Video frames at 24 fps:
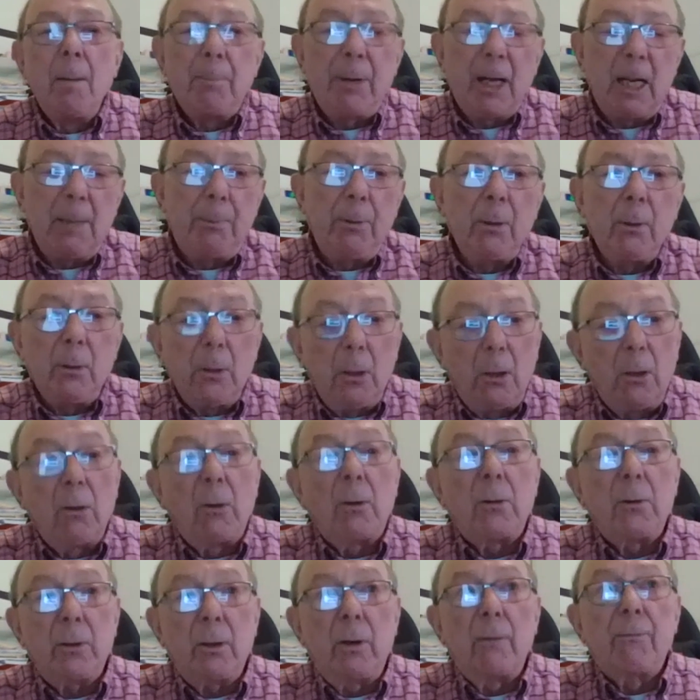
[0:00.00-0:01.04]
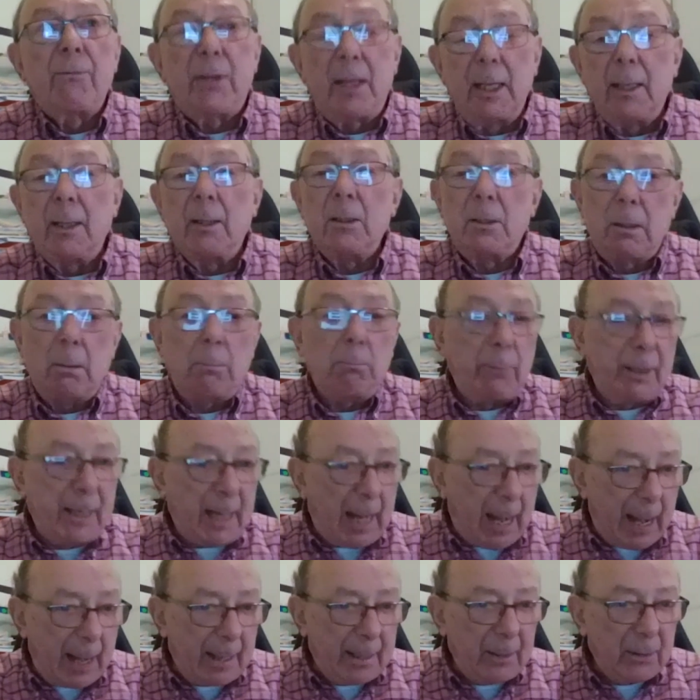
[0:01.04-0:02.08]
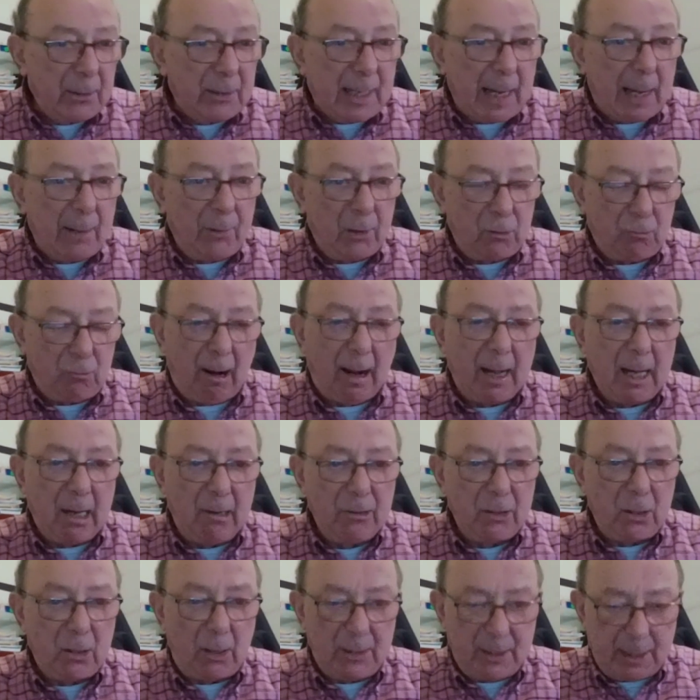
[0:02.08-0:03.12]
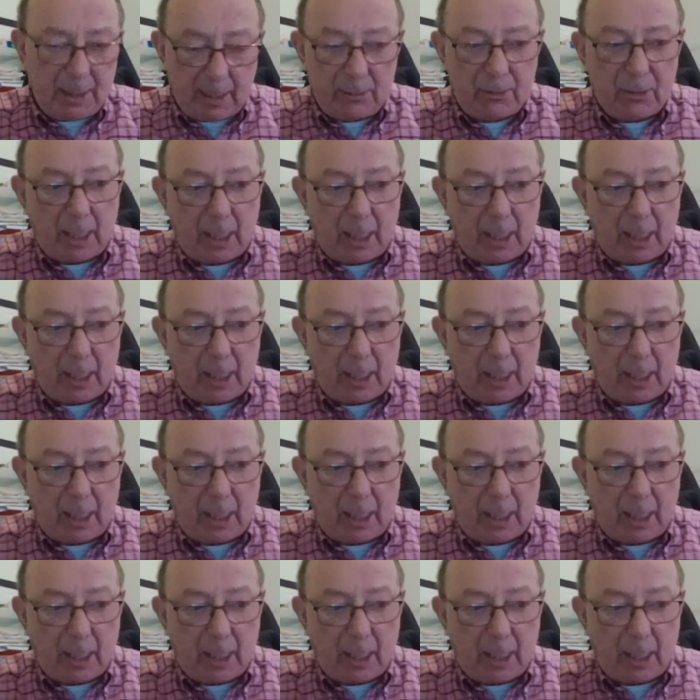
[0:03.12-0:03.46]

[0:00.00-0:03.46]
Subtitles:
People learned of things that we had in South Australia, as I said,